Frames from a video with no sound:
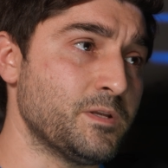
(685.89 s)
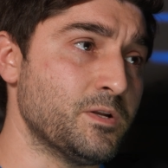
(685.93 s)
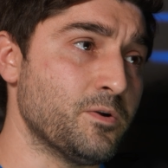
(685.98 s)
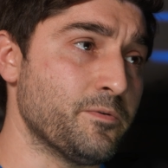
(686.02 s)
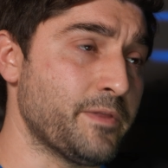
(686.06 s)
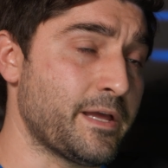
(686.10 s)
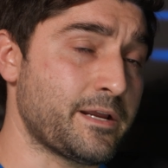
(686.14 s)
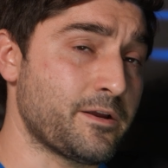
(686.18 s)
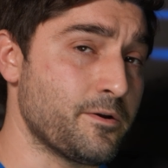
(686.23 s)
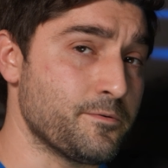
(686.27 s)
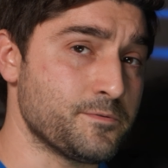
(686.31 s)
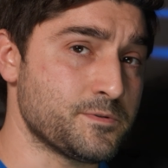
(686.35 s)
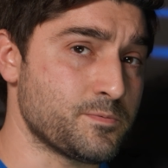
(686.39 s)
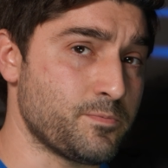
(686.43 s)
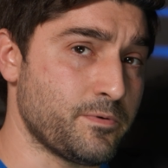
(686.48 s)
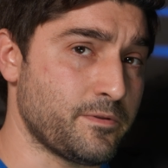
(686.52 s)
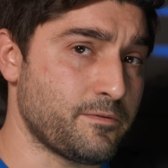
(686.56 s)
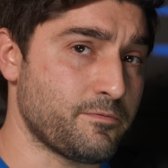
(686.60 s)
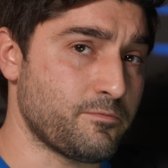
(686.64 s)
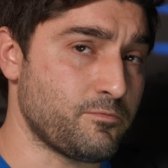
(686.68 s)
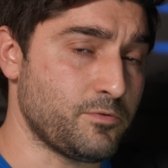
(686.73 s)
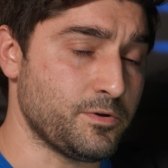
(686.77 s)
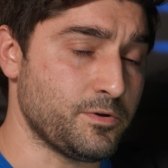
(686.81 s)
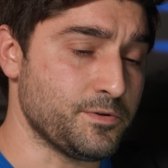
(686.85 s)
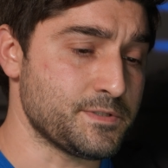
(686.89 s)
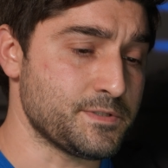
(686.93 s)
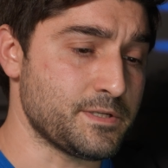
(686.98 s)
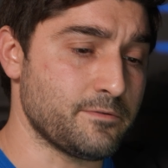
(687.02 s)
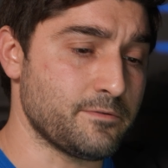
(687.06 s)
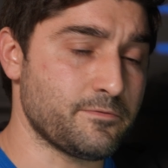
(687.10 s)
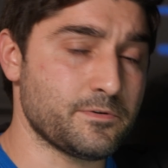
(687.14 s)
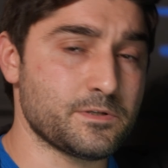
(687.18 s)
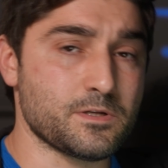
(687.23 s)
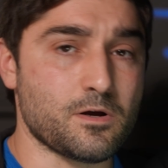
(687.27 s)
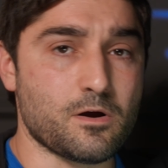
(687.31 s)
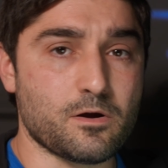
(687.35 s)
that goes with real
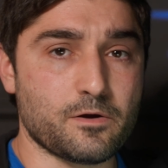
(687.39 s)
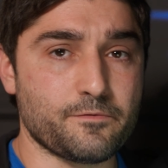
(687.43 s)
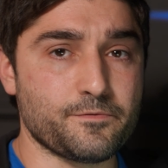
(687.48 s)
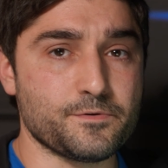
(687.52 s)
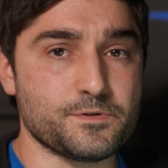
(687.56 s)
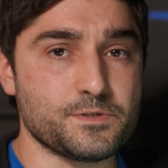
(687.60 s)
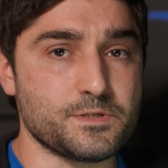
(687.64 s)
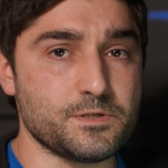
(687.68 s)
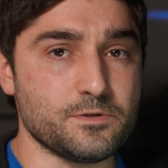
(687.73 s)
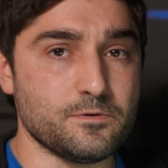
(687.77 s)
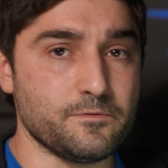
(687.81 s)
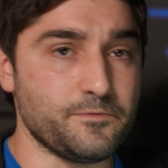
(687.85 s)
estate photographers too.